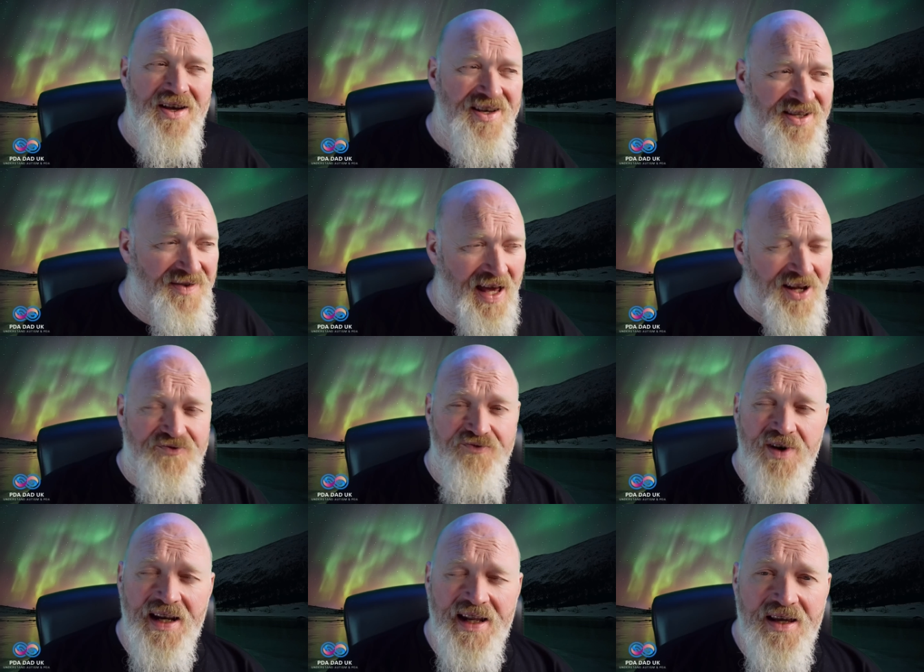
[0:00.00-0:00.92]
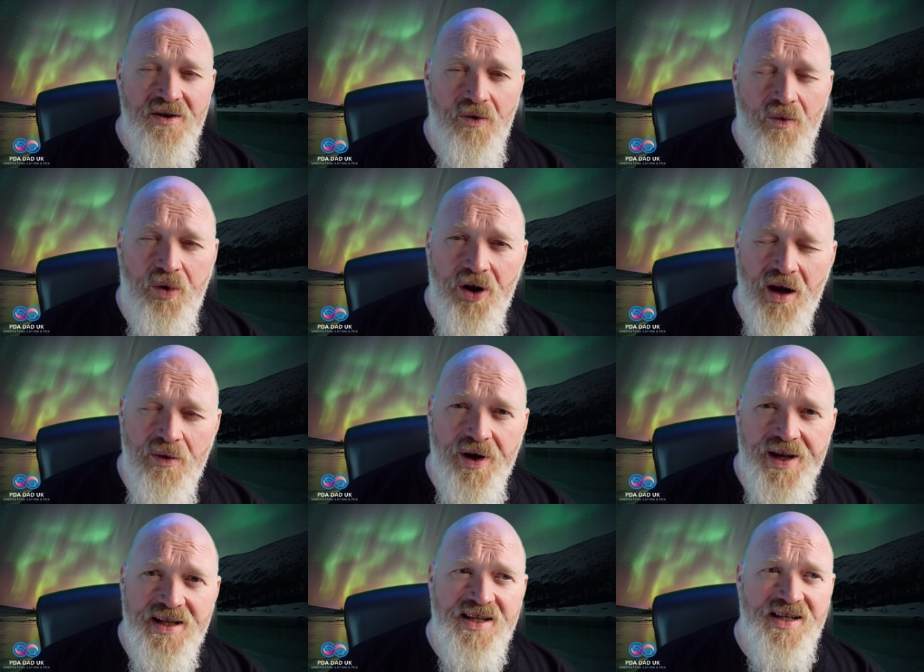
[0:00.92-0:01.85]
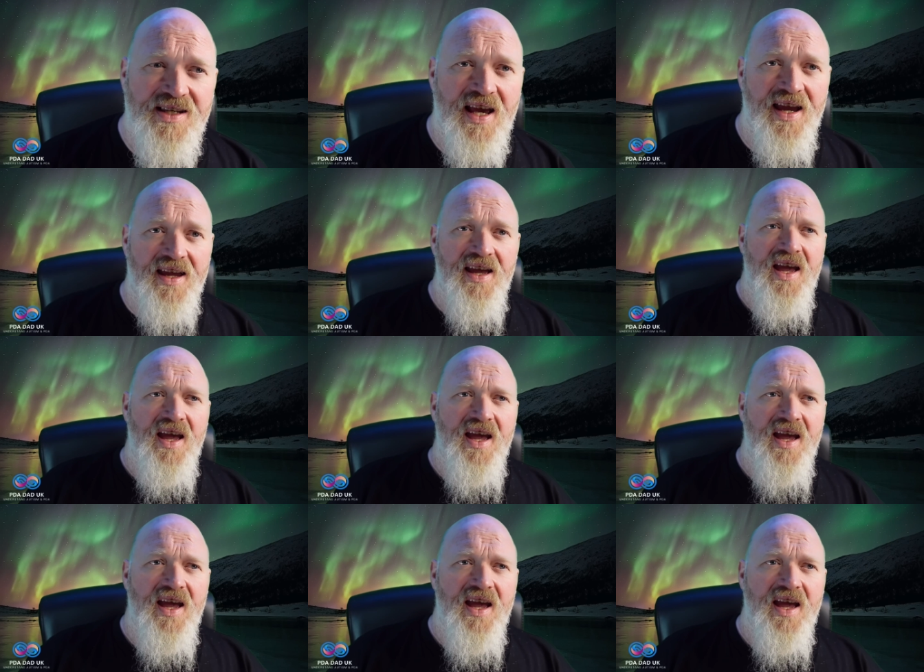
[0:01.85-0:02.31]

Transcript: So that's really what I wanted to say.